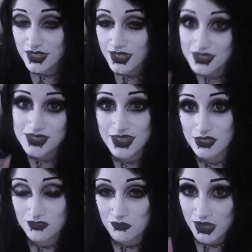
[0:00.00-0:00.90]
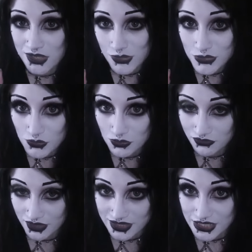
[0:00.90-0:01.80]
instead of my usual
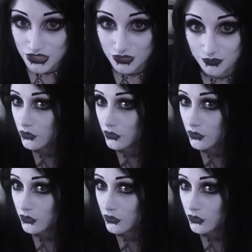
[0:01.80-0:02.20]
foundation.